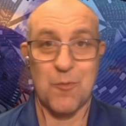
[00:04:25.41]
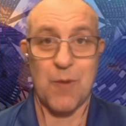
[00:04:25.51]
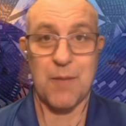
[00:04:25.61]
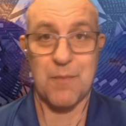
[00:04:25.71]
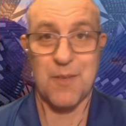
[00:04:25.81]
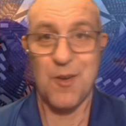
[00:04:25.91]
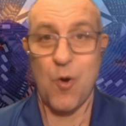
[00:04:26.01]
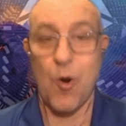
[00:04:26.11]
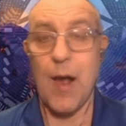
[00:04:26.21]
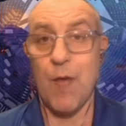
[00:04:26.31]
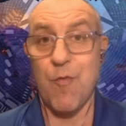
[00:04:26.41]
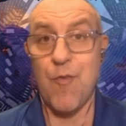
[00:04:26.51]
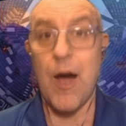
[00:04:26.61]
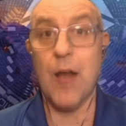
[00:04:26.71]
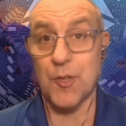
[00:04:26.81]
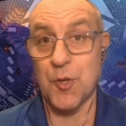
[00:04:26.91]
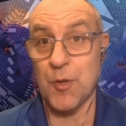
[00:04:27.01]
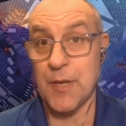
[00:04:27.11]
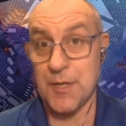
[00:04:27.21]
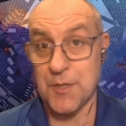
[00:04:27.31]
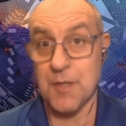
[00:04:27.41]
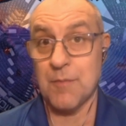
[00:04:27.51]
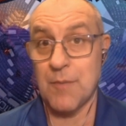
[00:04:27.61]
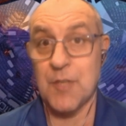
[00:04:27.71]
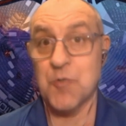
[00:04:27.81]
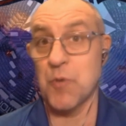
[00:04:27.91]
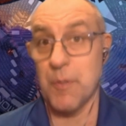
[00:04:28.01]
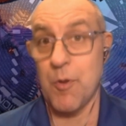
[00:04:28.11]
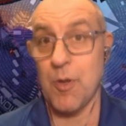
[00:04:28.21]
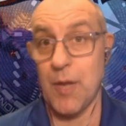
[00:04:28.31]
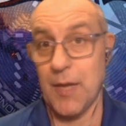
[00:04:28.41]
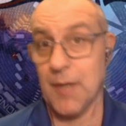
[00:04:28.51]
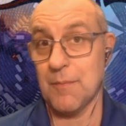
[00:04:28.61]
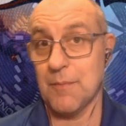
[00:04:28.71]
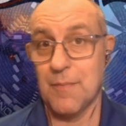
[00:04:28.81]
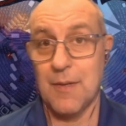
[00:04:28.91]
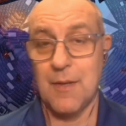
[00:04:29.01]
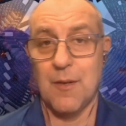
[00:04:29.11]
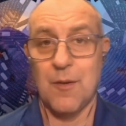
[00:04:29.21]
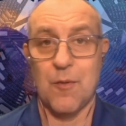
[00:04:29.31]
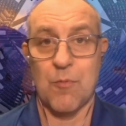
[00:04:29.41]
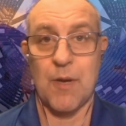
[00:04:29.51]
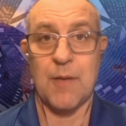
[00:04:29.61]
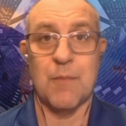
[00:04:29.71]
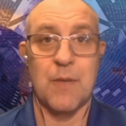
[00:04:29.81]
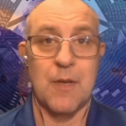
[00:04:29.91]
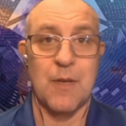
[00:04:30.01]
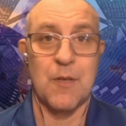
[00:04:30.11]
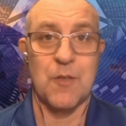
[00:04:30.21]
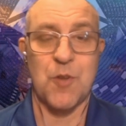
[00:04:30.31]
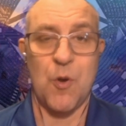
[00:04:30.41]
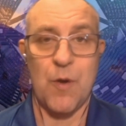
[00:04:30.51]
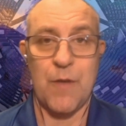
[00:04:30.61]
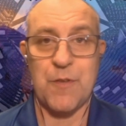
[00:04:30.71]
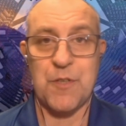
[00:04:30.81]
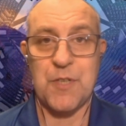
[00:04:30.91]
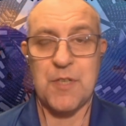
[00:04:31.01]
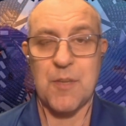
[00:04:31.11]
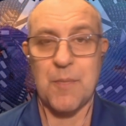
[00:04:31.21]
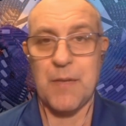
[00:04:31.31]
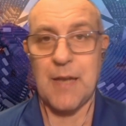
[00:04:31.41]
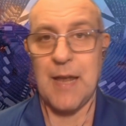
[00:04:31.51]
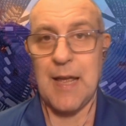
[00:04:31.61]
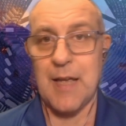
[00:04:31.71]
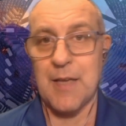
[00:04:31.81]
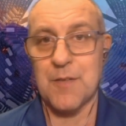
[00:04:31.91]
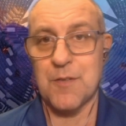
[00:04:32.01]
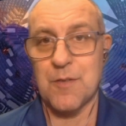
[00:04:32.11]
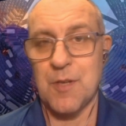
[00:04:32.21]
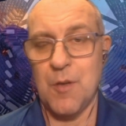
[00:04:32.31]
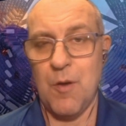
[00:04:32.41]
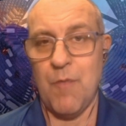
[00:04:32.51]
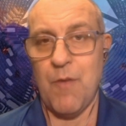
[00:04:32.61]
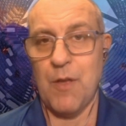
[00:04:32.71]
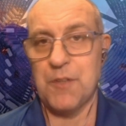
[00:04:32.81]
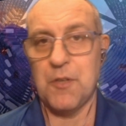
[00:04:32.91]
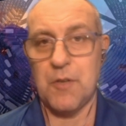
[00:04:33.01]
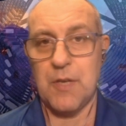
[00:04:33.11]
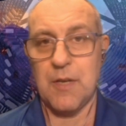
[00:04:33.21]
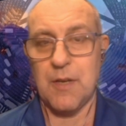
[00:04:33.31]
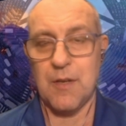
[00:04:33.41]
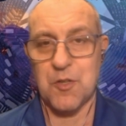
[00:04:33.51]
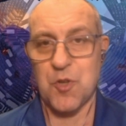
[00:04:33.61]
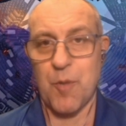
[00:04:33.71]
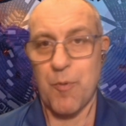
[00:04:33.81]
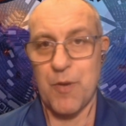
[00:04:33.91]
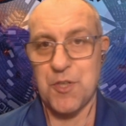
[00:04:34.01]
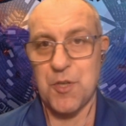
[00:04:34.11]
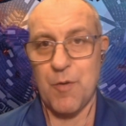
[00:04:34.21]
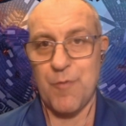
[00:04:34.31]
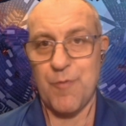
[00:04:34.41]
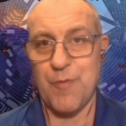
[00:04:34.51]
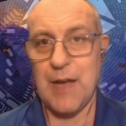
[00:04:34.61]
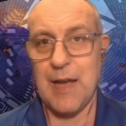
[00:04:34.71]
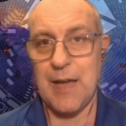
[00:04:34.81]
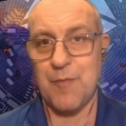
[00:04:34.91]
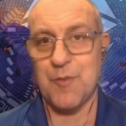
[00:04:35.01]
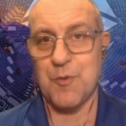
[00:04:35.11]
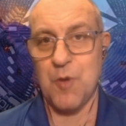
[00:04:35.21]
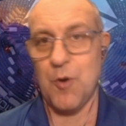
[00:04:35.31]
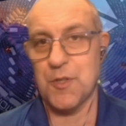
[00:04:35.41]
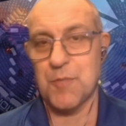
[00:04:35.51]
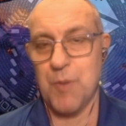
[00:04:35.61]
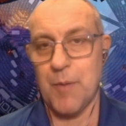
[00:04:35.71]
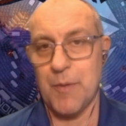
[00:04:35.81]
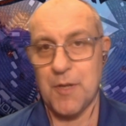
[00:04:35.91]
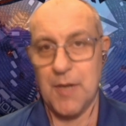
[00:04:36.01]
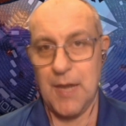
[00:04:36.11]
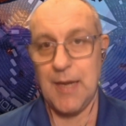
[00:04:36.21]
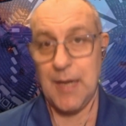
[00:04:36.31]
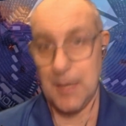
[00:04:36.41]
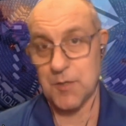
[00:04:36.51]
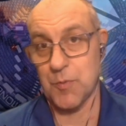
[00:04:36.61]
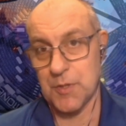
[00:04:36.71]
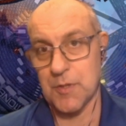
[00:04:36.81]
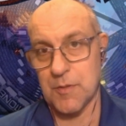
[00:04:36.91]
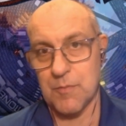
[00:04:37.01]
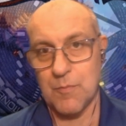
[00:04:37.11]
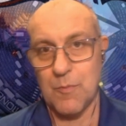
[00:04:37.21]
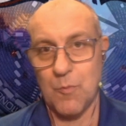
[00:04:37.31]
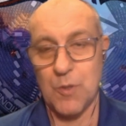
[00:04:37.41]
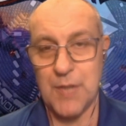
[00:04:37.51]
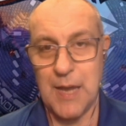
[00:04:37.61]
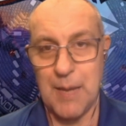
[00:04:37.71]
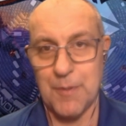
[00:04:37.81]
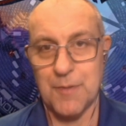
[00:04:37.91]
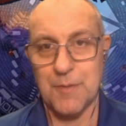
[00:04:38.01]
right? Or how volatile is it? Is really more like it, right? So if you see something that has you know a volatility, a Sharpe ratio of five, you know it's probably done in eight x, which is what's happened.